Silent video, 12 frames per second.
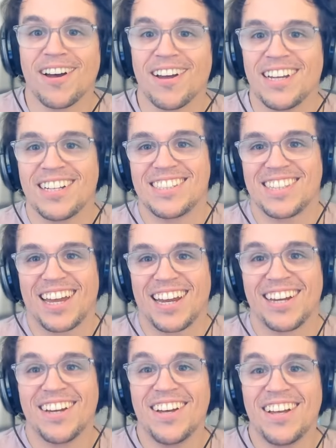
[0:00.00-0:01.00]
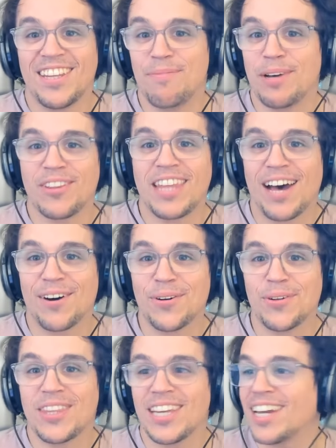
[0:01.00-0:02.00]
It's like they built that
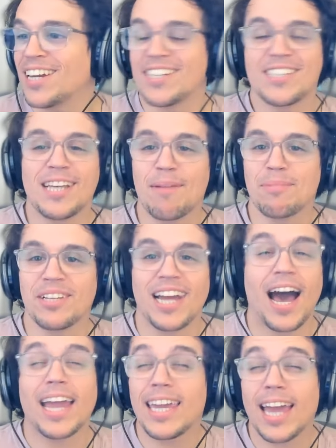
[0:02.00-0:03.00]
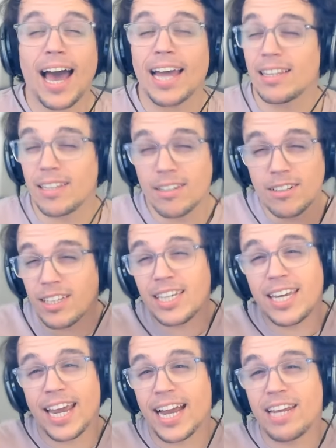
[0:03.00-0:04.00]
whole thing in assembly. I can I literally
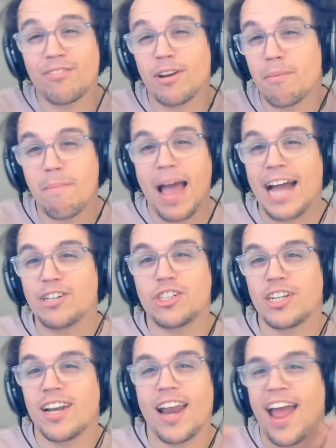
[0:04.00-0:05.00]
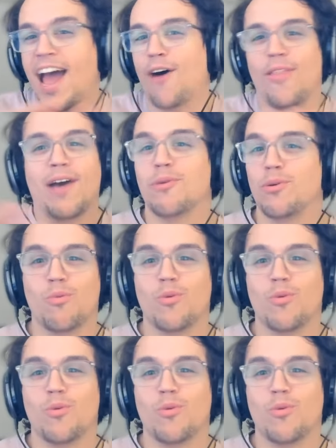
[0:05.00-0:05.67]
can't even imagine how that would